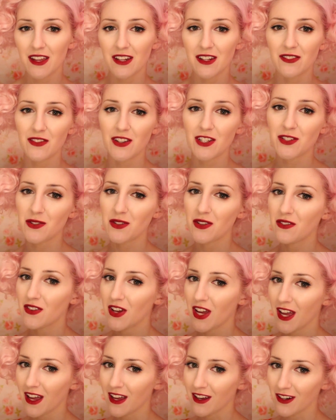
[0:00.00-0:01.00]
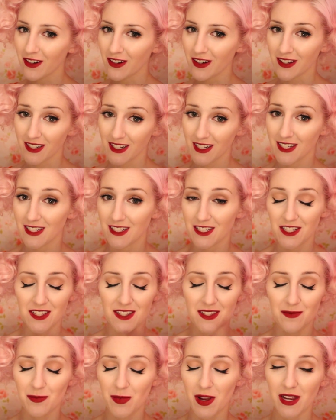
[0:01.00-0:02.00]
And if I don't have a hanger on it, it
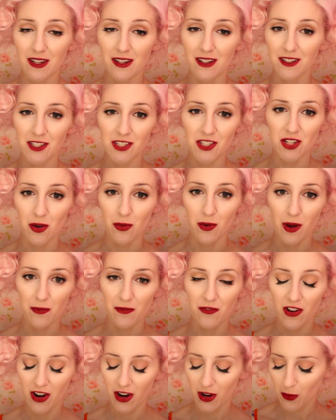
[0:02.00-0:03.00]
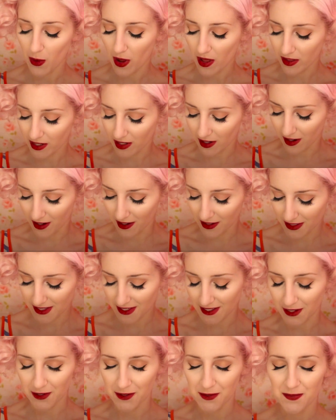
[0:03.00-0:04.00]
just might not show up very well at all.
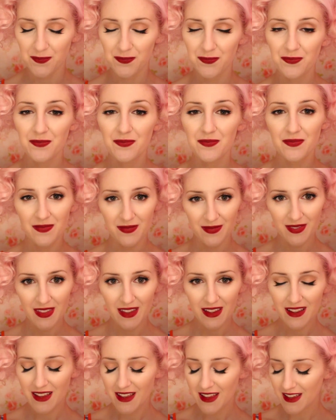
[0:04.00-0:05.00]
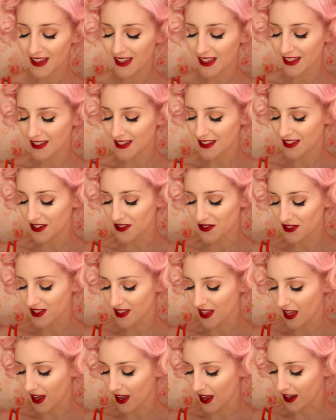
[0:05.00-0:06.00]
So excuse
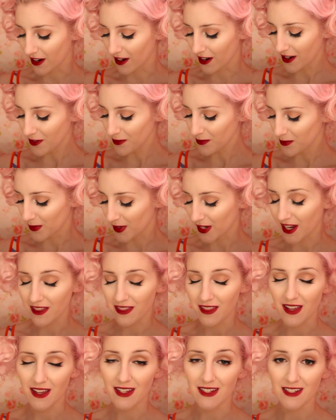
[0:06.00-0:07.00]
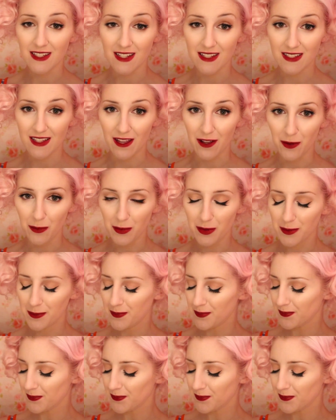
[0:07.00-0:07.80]
the hanger, but I think it does help.